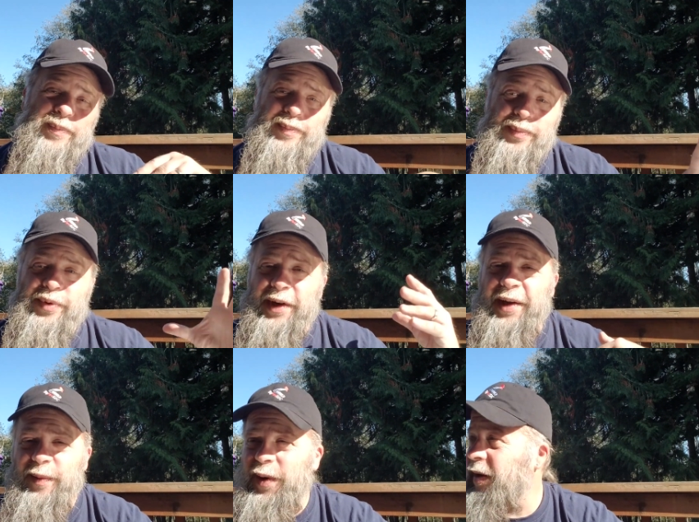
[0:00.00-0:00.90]

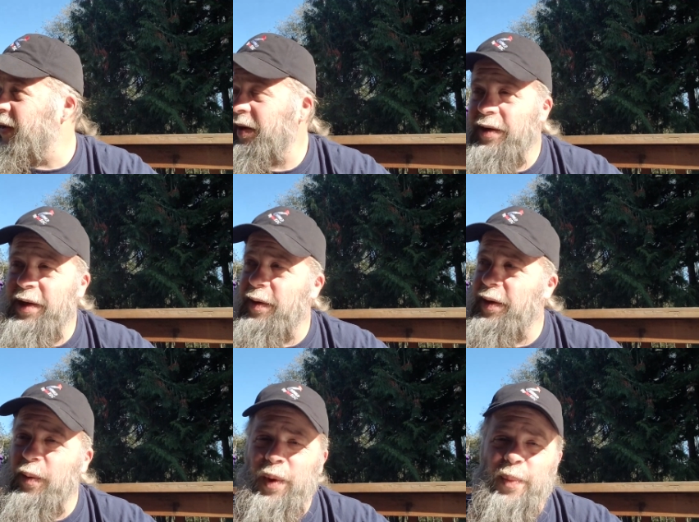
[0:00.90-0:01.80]
pretty well in a, you know,
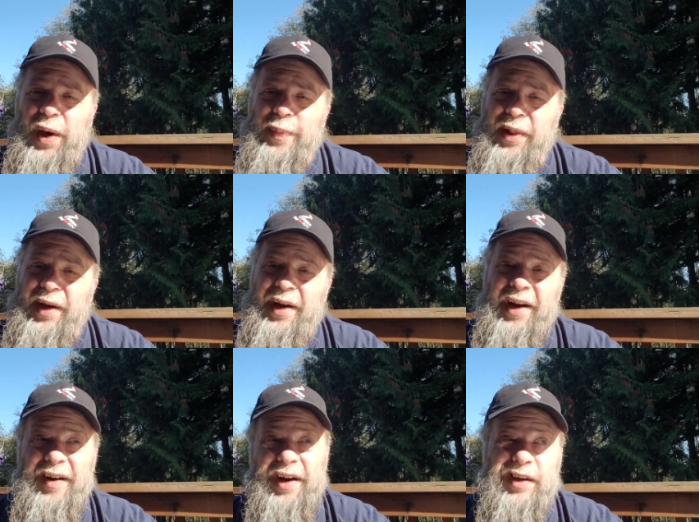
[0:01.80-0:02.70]
in a well-populated
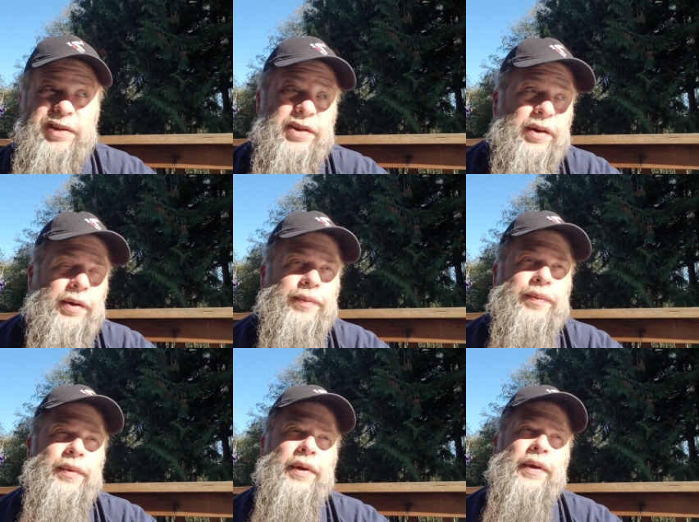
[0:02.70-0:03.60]
area. So,
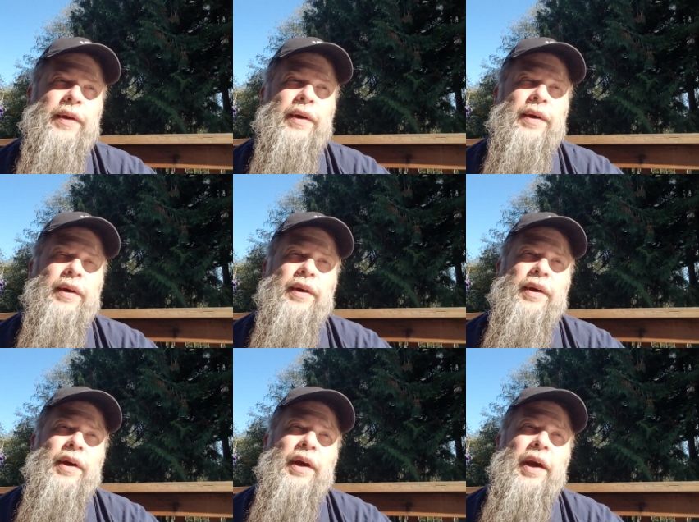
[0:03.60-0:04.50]

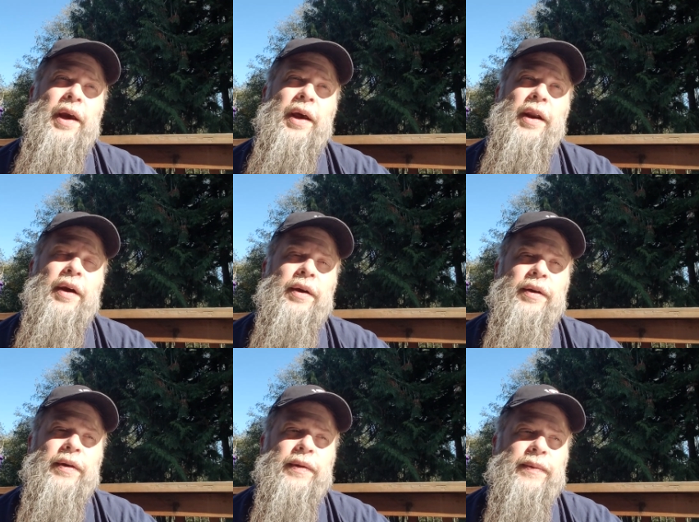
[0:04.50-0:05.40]
and
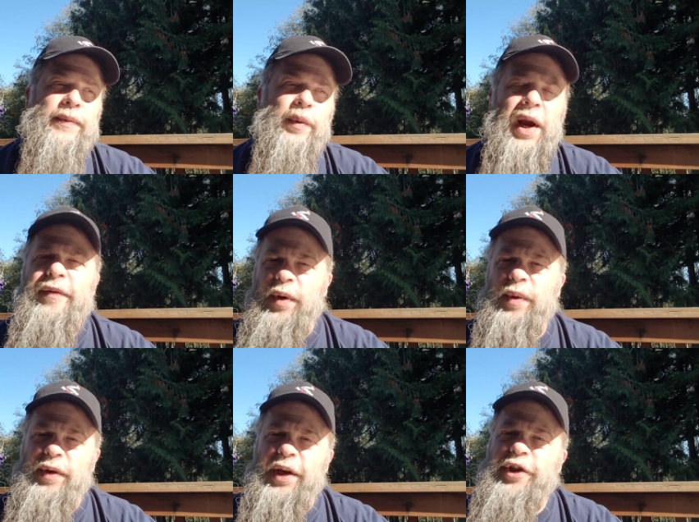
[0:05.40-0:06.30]
we're having a
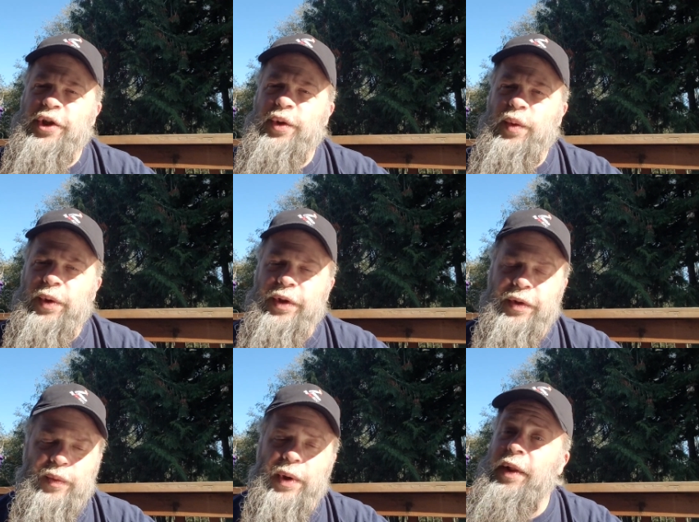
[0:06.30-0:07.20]
real issue with
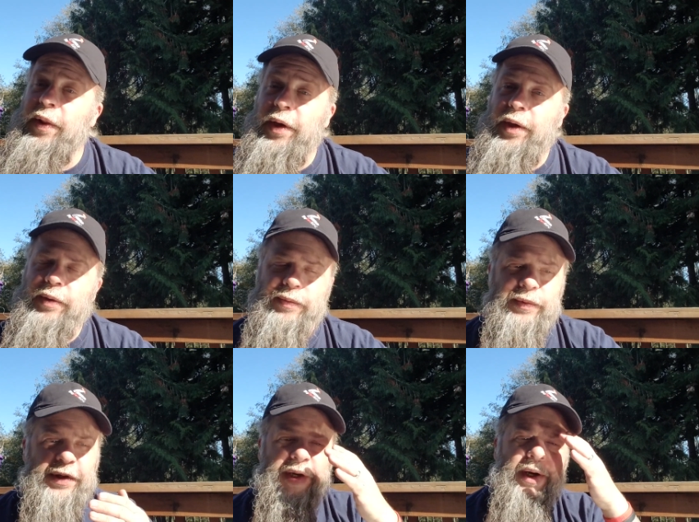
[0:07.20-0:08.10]
one of the
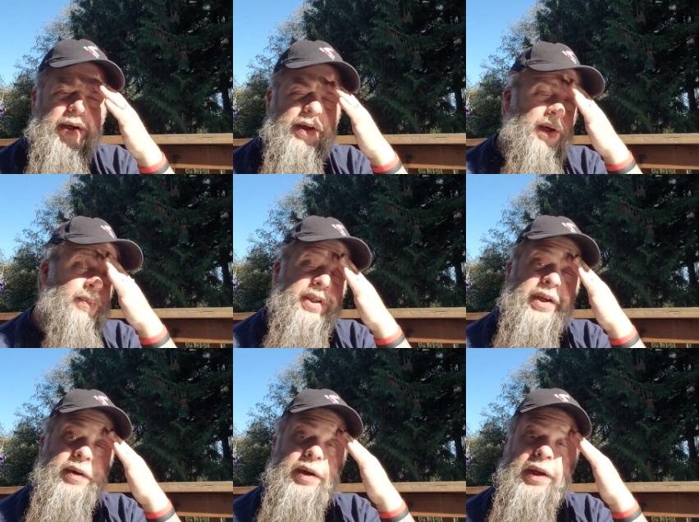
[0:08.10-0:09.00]
gun clubs
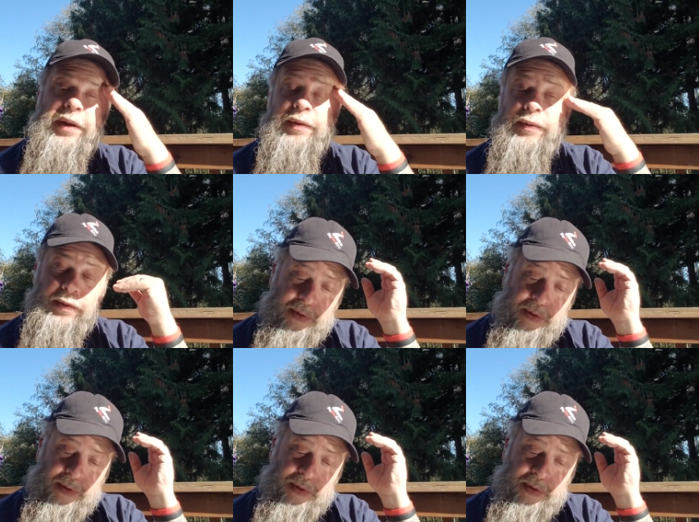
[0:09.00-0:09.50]
here in